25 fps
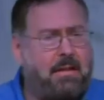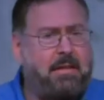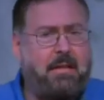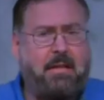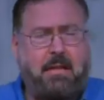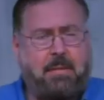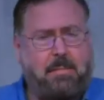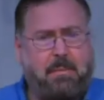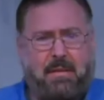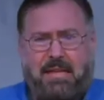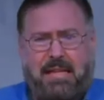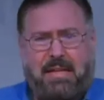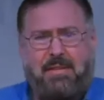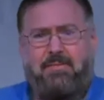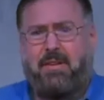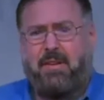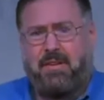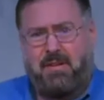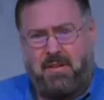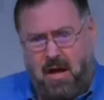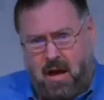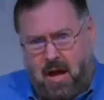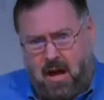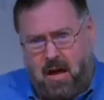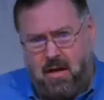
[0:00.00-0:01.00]
that they believed
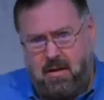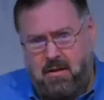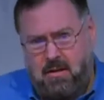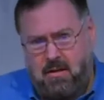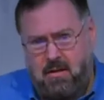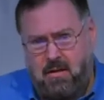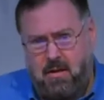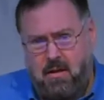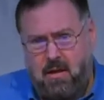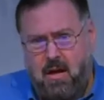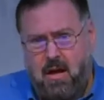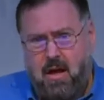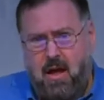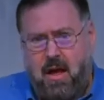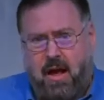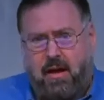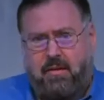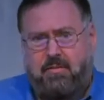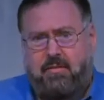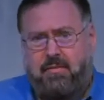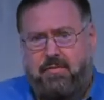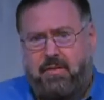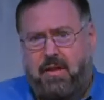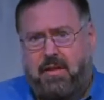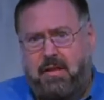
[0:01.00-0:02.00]
in God
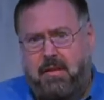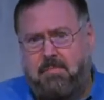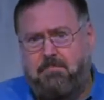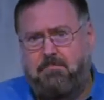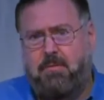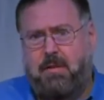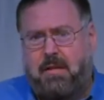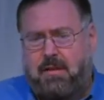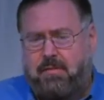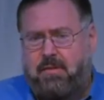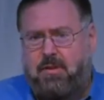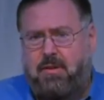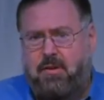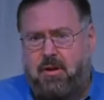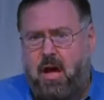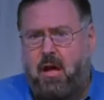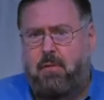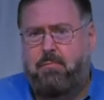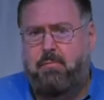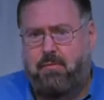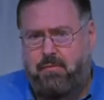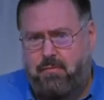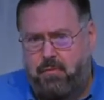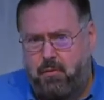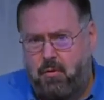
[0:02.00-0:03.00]
as if they didn't believe in
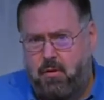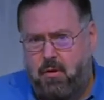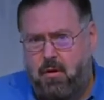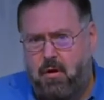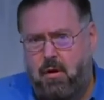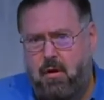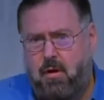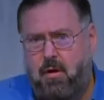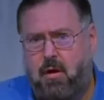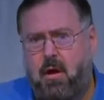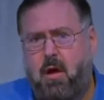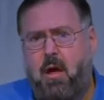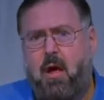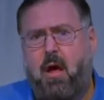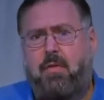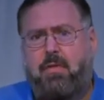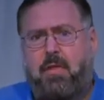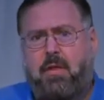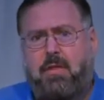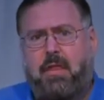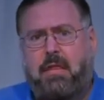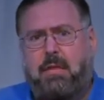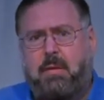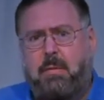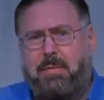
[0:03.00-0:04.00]
God before,
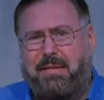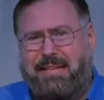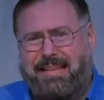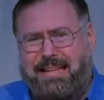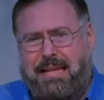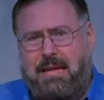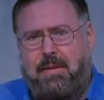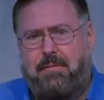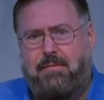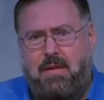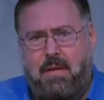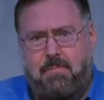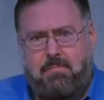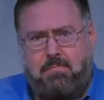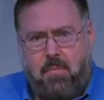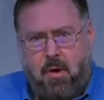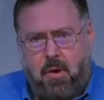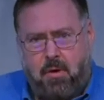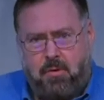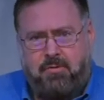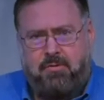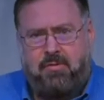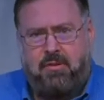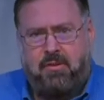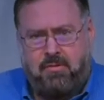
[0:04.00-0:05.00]
that they believed that
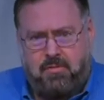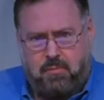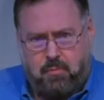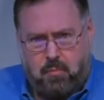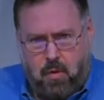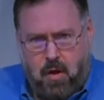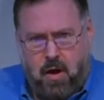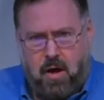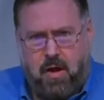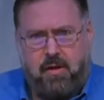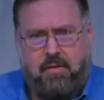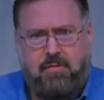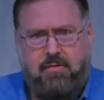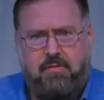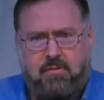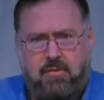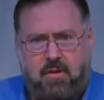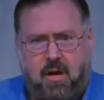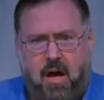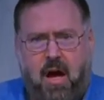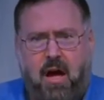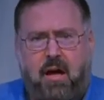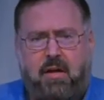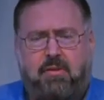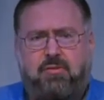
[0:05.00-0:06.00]
Moses was
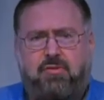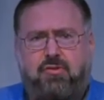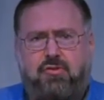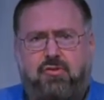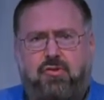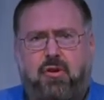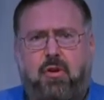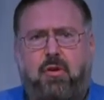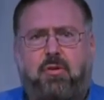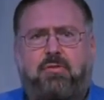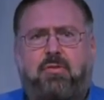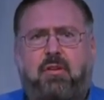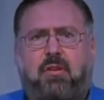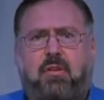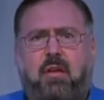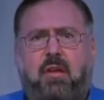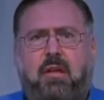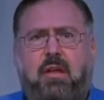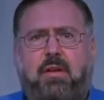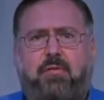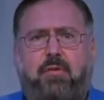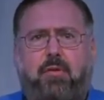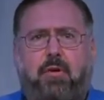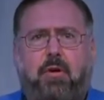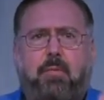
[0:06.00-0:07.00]
God's chosen
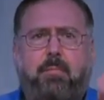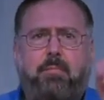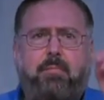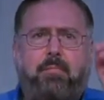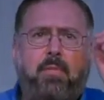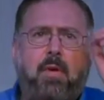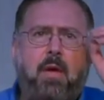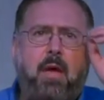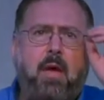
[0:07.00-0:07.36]
deliverer.